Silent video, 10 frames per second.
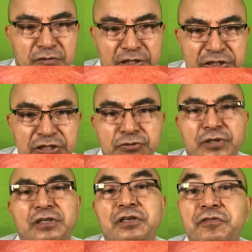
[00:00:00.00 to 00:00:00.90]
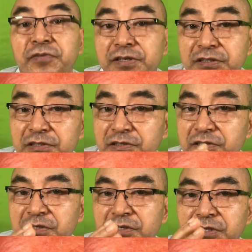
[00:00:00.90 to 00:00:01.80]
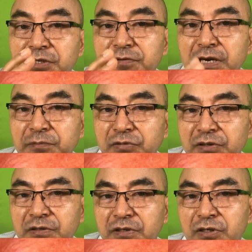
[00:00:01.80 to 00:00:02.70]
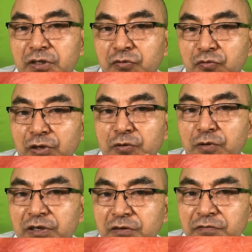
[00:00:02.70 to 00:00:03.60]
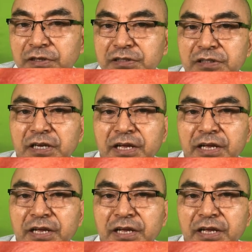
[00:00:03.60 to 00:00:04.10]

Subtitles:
residual infections, even after controlling one infection,